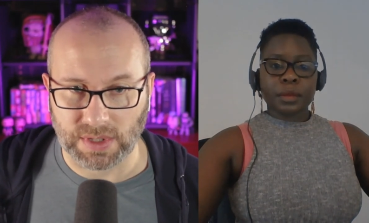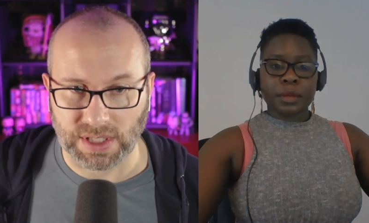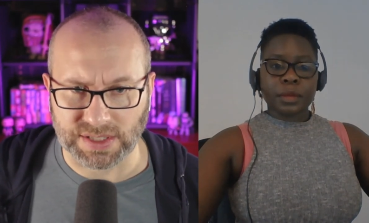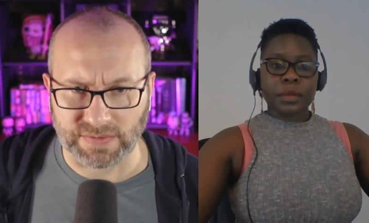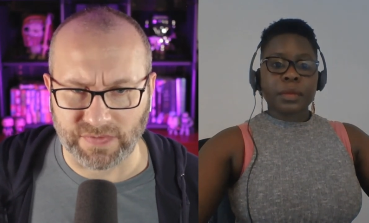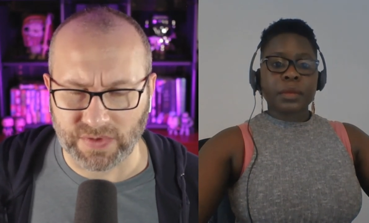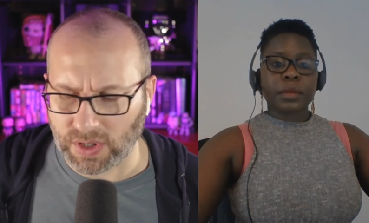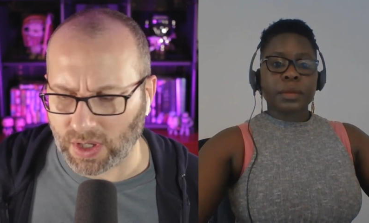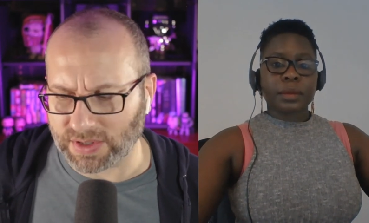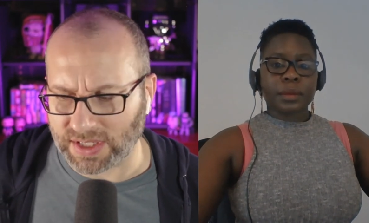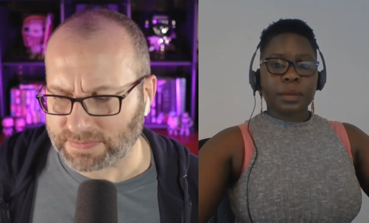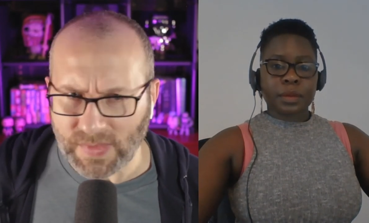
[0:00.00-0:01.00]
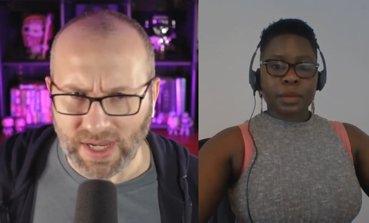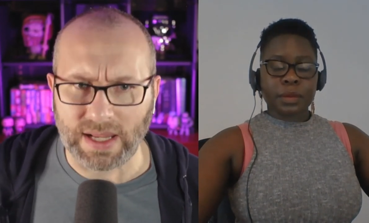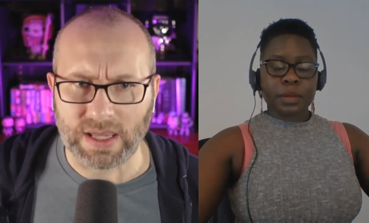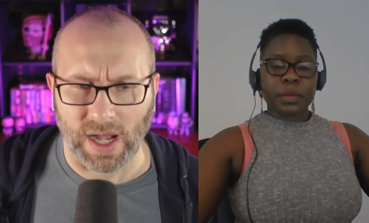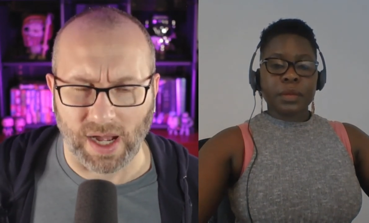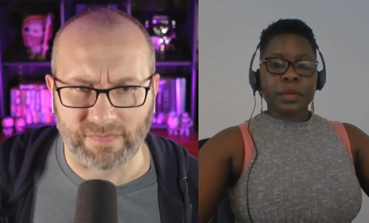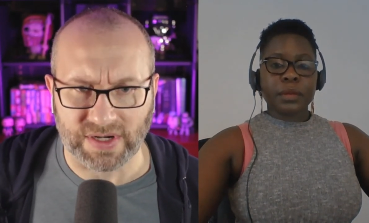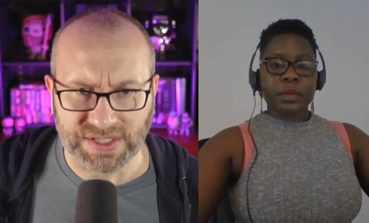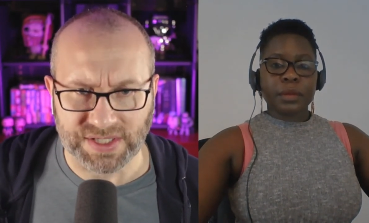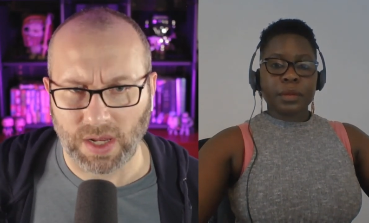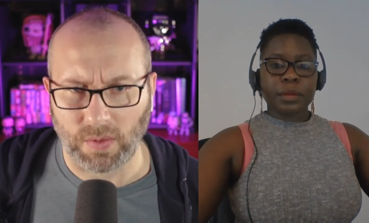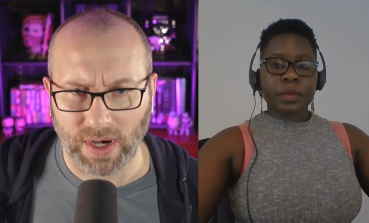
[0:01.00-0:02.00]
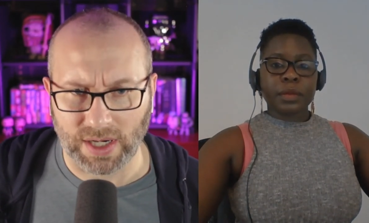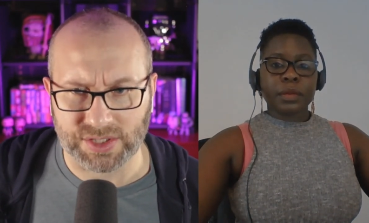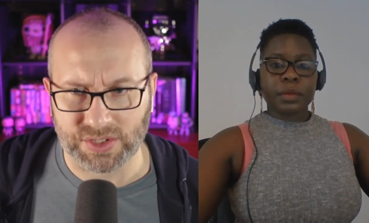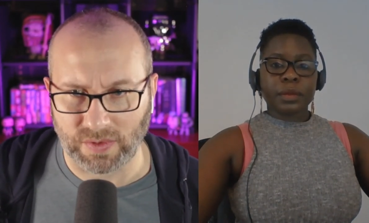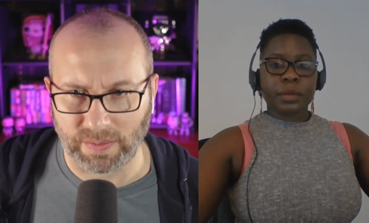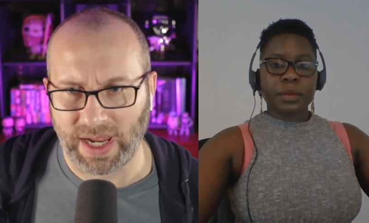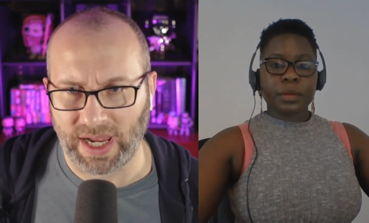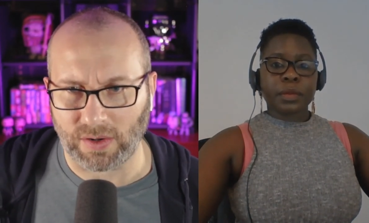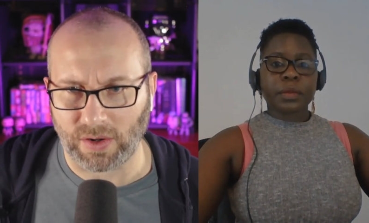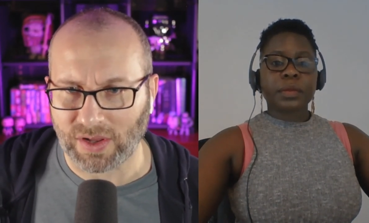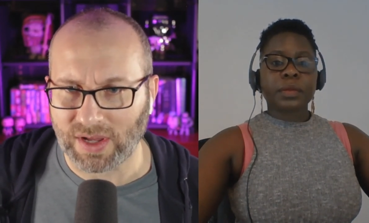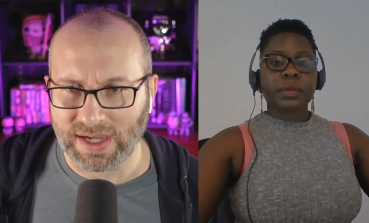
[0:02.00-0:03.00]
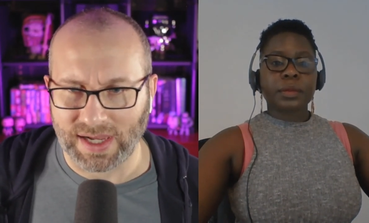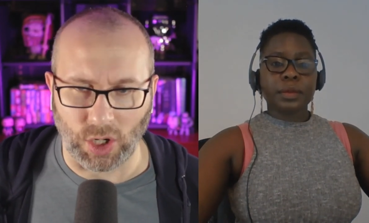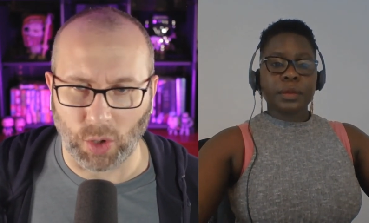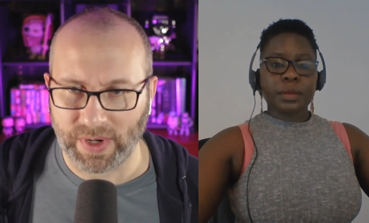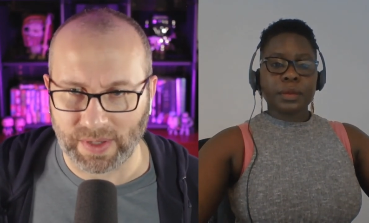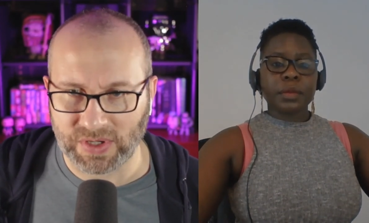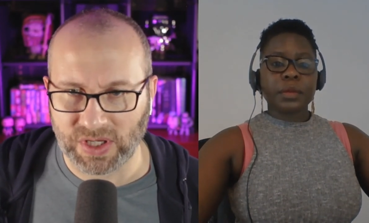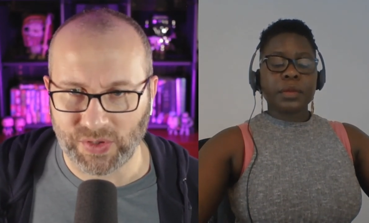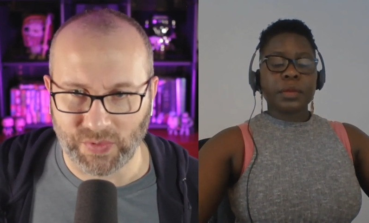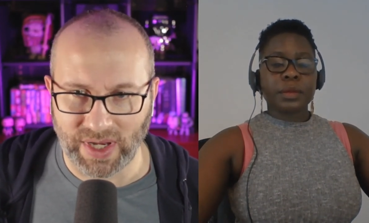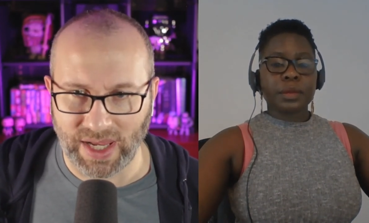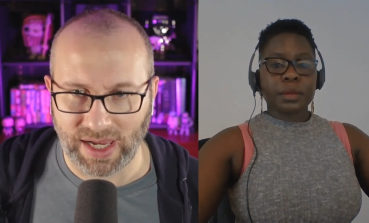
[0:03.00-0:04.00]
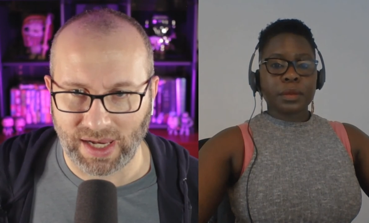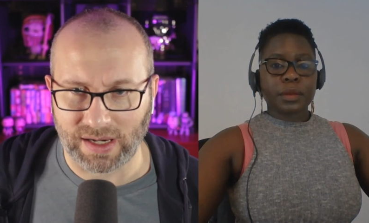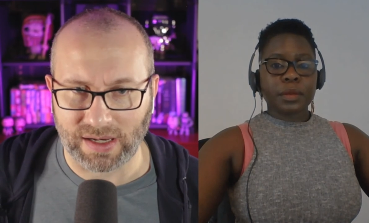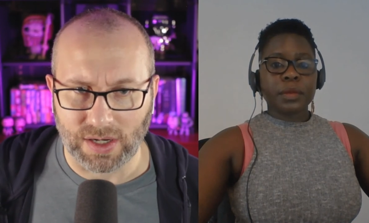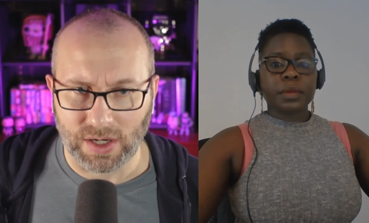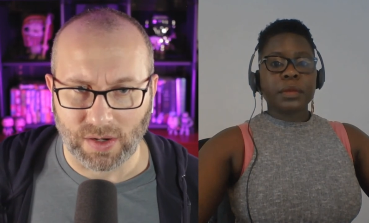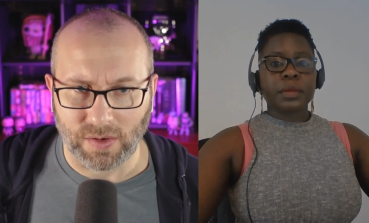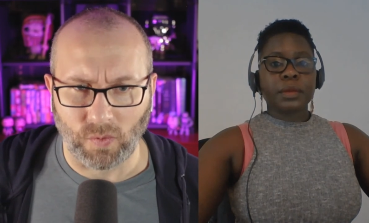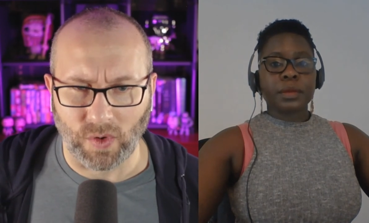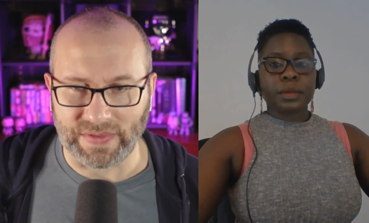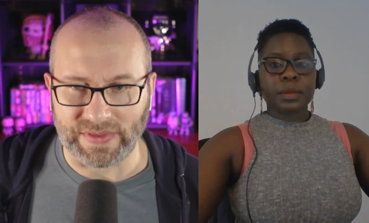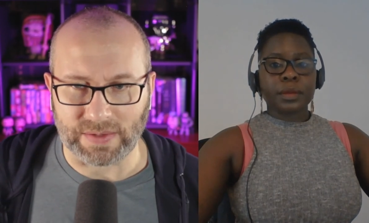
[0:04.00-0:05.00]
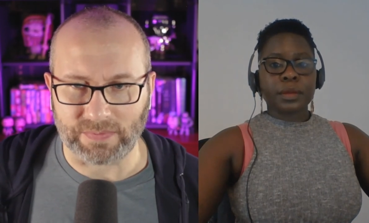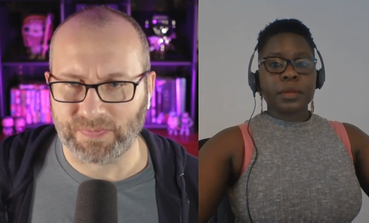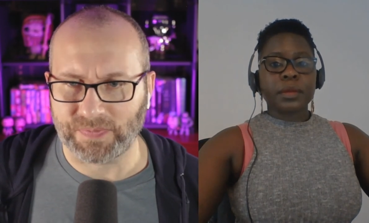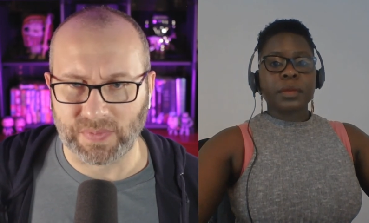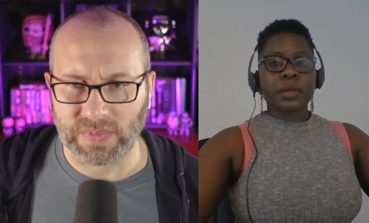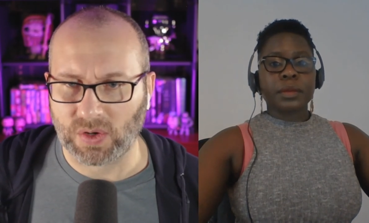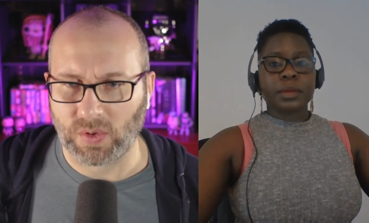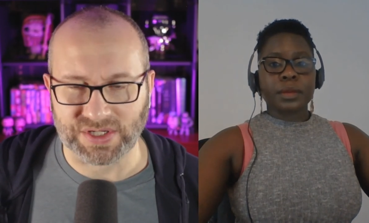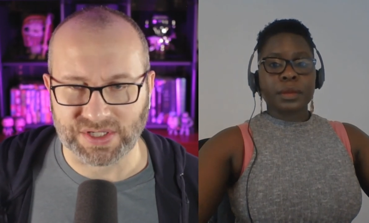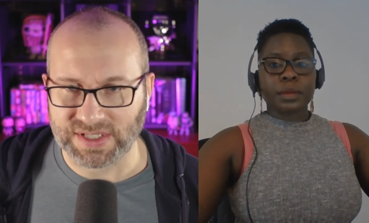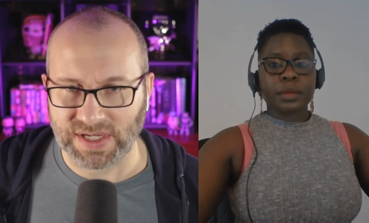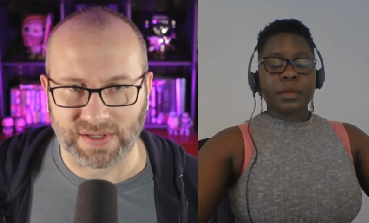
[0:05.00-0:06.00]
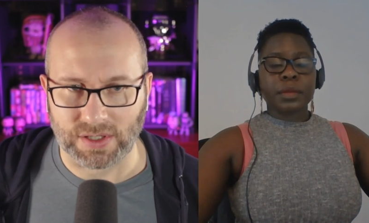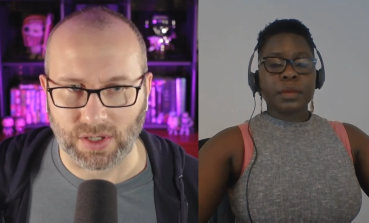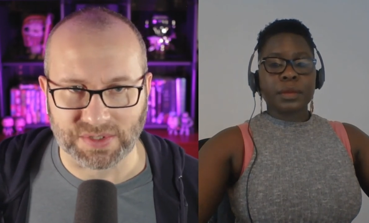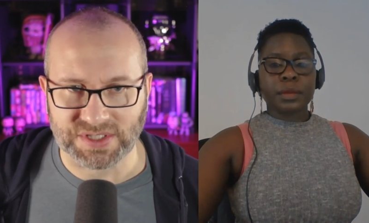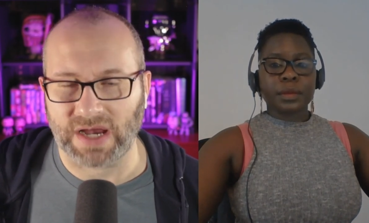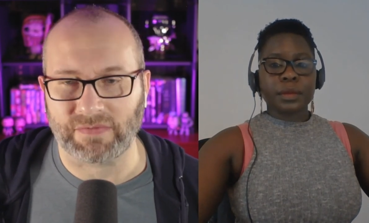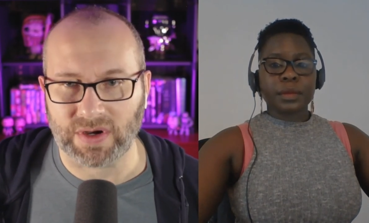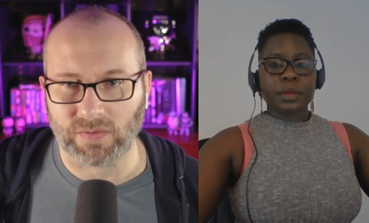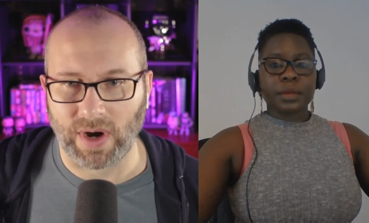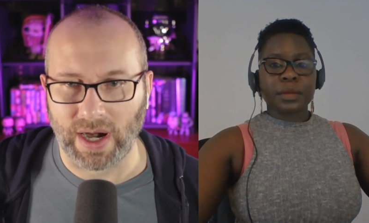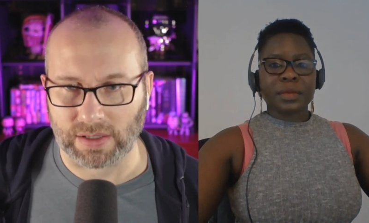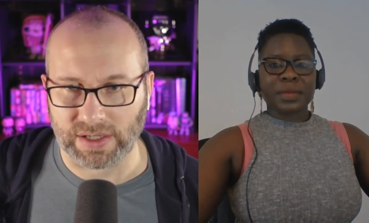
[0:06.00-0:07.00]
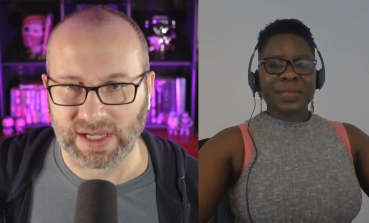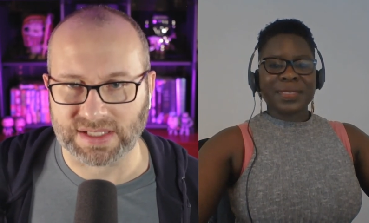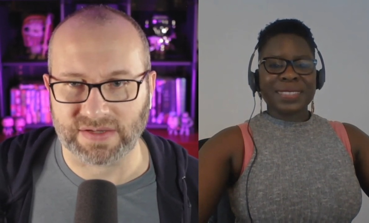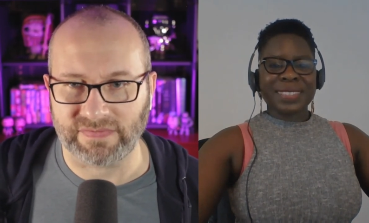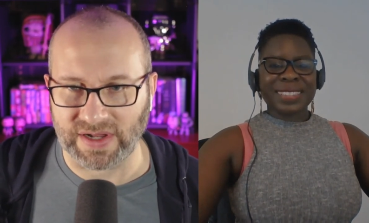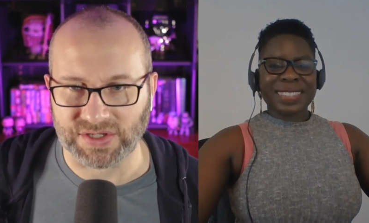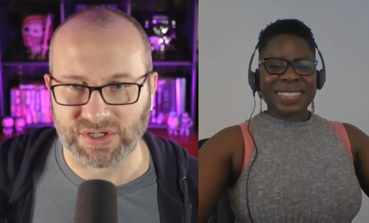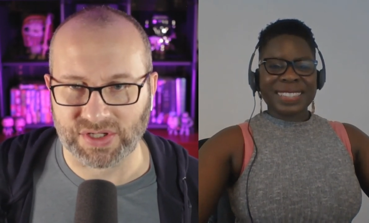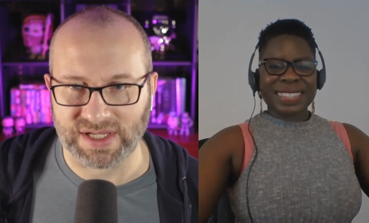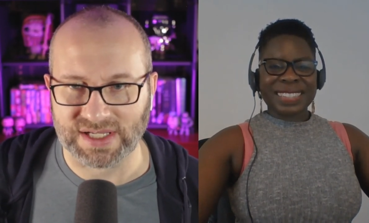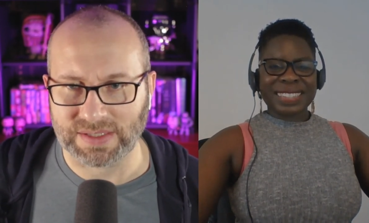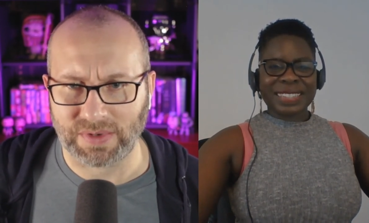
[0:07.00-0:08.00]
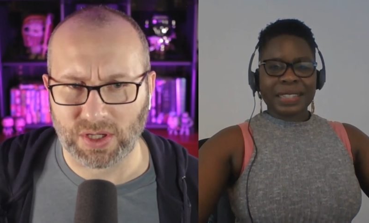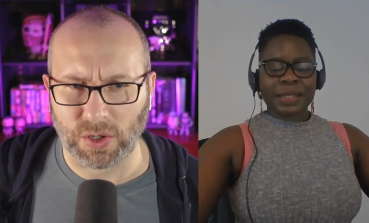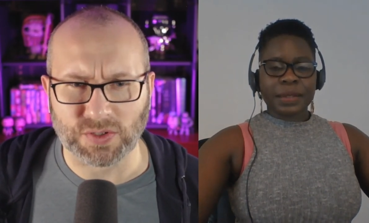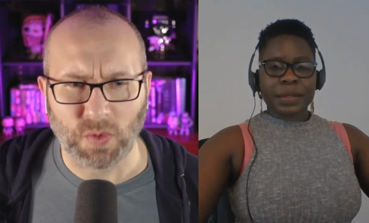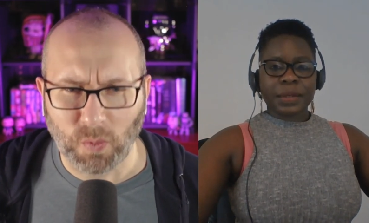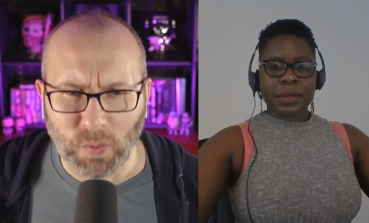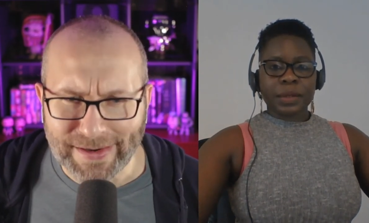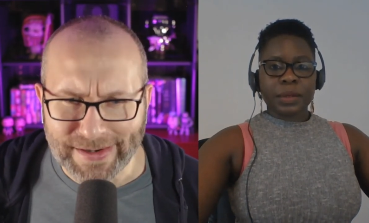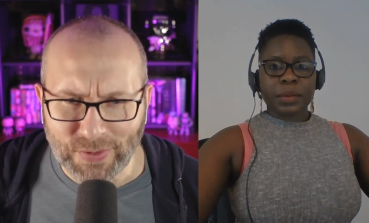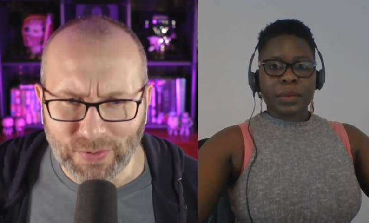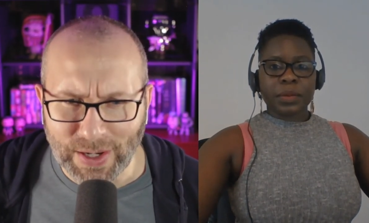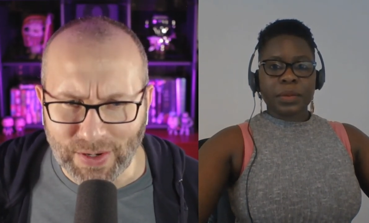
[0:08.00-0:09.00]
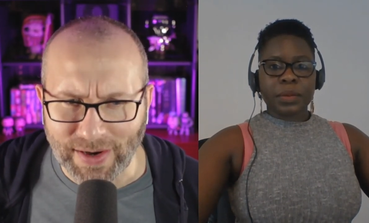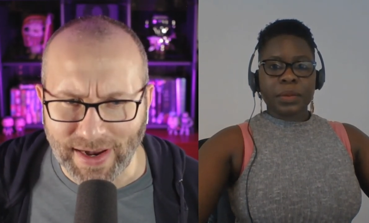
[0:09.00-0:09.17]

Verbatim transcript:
Speaker 1: Because if you go to any conference anywhere and do a panel and open up a Q and A, one of the questions I think almost every writer gets eventually is somebody goes, Well, where do you get your